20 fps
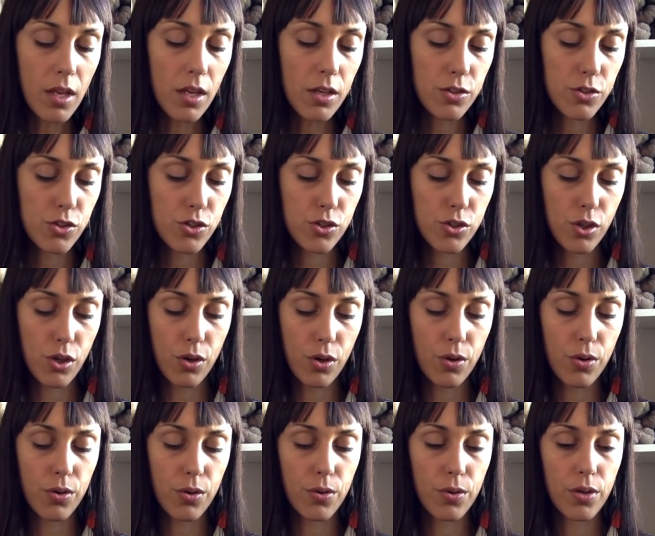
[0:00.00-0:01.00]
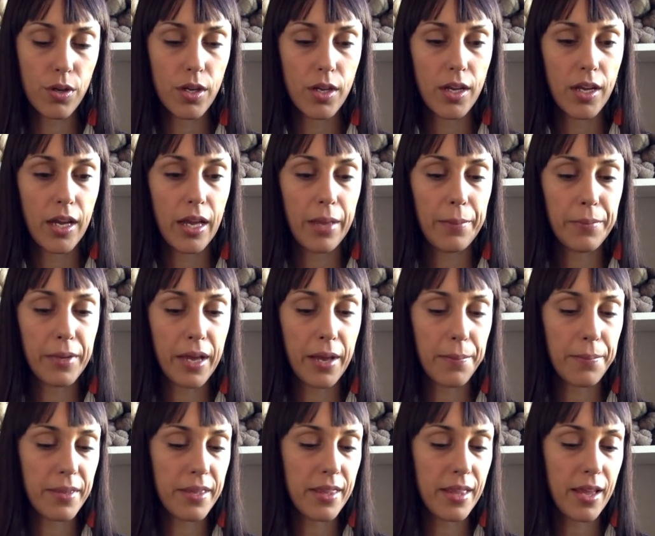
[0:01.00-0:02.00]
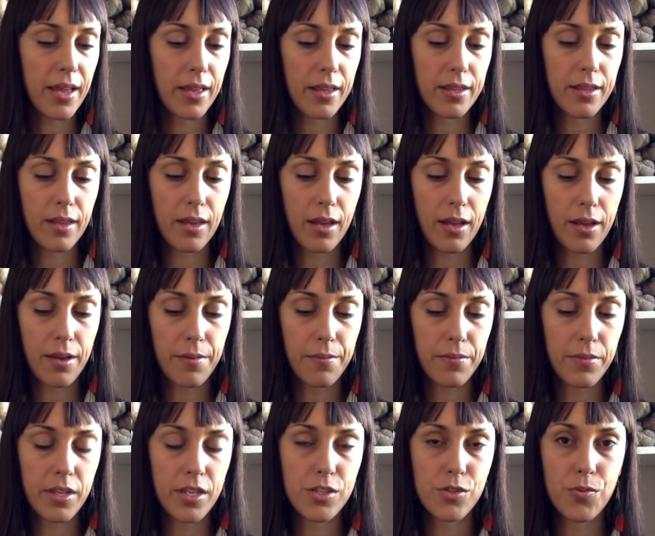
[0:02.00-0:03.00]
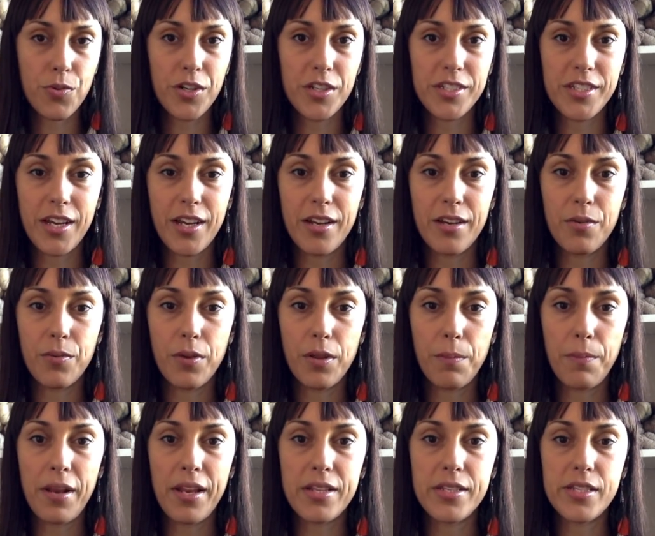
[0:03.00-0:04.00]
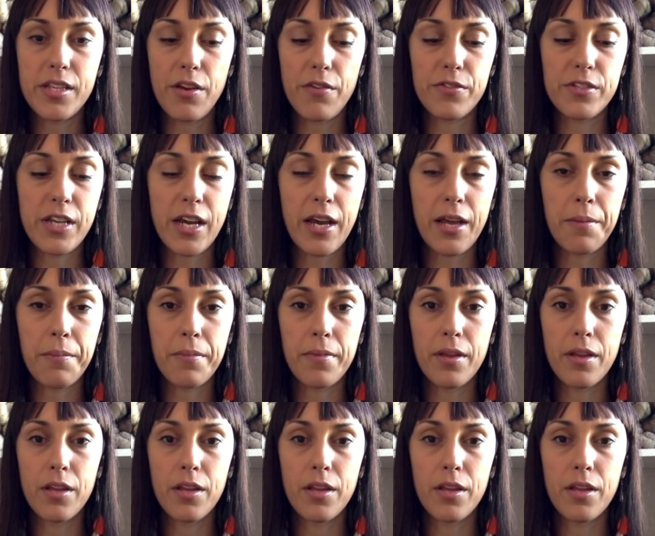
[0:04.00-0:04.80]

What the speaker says: so I'm happy that these were done with plenty of time